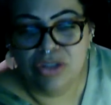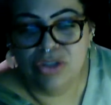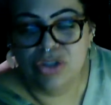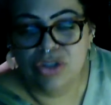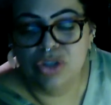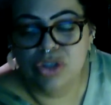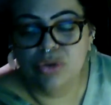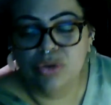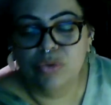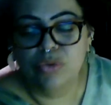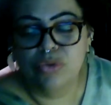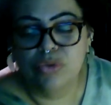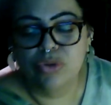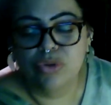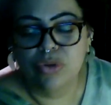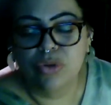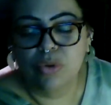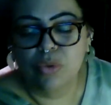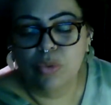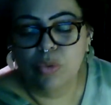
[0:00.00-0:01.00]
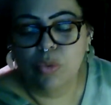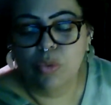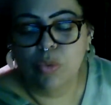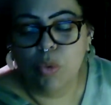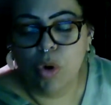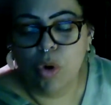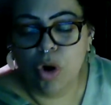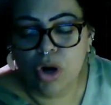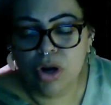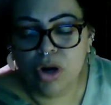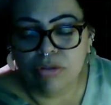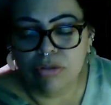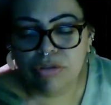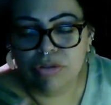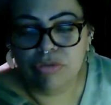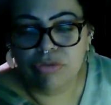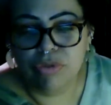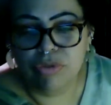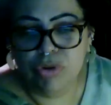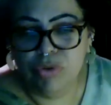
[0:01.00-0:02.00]
to work
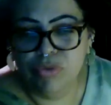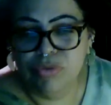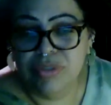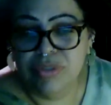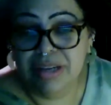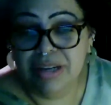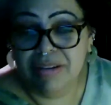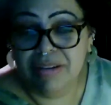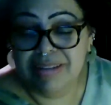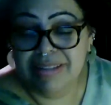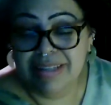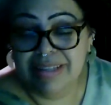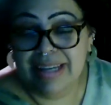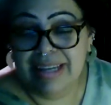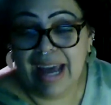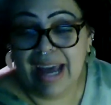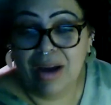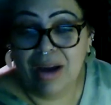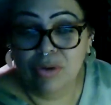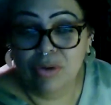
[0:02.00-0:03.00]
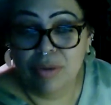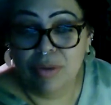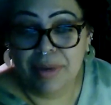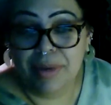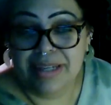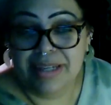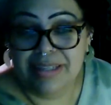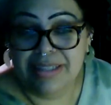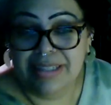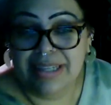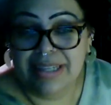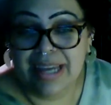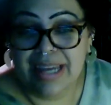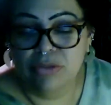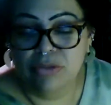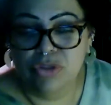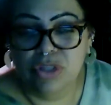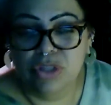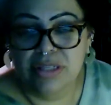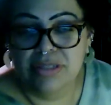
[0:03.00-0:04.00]
through, dare I say, alchemize the
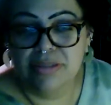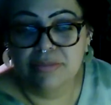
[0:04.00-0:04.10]
energies,